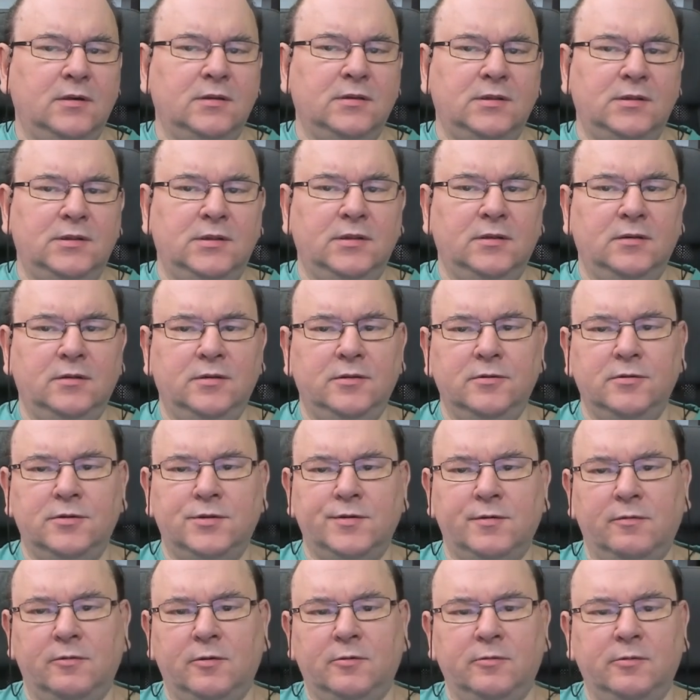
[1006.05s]
still
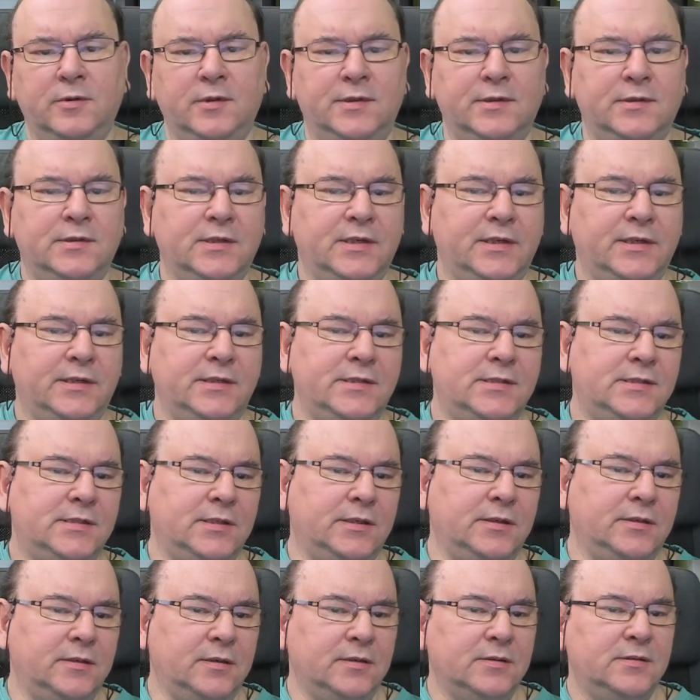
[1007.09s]
useful with today's
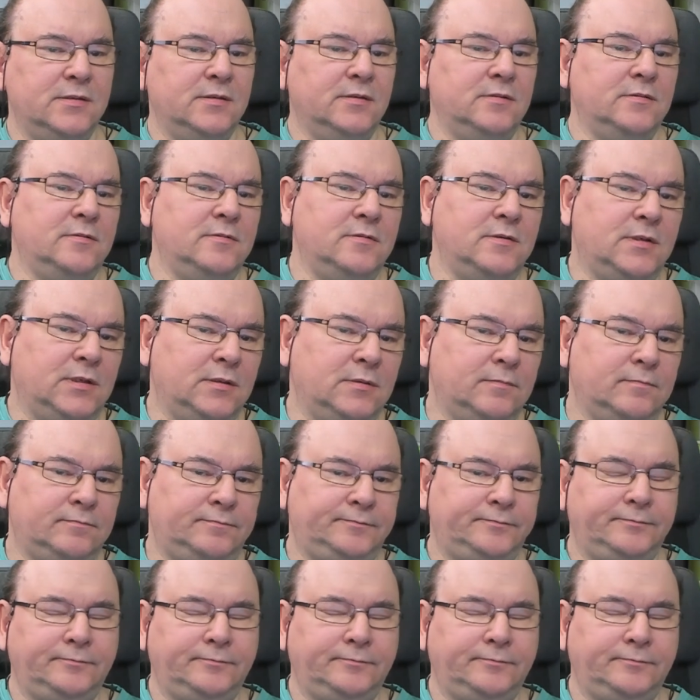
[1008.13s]
tech? So um,